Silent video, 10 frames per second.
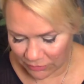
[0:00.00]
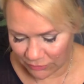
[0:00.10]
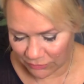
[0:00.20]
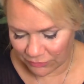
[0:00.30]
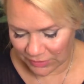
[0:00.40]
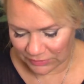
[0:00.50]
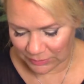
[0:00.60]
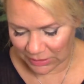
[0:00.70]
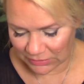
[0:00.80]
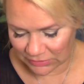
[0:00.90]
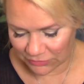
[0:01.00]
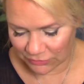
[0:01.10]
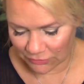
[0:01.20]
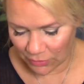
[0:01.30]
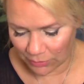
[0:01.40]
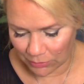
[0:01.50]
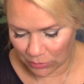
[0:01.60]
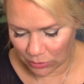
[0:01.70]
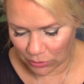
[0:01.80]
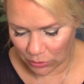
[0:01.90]
a face mask from
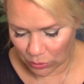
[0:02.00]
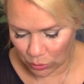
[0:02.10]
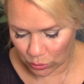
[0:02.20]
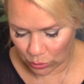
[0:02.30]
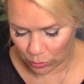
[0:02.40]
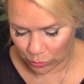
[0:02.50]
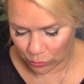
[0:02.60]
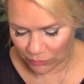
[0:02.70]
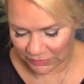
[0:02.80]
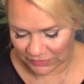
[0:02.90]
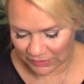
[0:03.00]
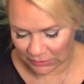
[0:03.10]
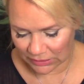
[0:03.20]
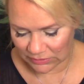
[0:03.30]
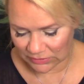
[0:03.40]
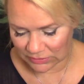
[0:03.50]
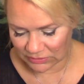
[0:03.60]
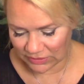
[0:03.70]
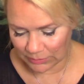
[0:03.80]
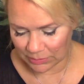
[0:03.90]
Omorovicza. It's the
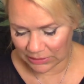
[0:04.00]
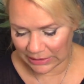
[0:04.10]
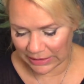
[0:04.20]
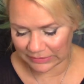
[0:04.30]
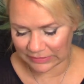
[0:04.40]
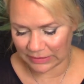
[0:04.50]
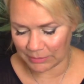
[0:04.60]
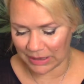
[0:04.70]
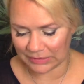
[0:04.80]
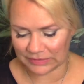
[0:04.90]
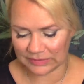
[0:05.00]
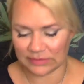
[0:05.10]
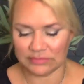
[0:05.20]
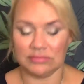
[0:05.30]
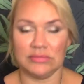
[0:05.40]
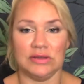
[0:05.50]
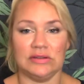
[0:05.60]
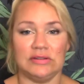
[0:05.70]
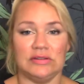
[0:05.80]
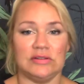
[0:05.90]
Deep Cleansing Mask.
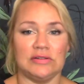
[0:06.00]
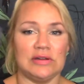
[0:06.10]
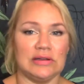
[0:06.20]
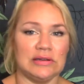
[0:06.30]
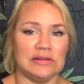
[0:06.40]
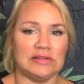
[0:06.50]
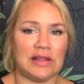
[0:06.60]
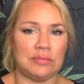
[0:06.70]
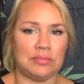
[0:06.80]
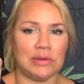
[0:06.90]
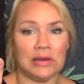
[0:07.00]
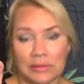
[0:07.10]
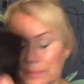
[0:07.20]
It's just a little sample.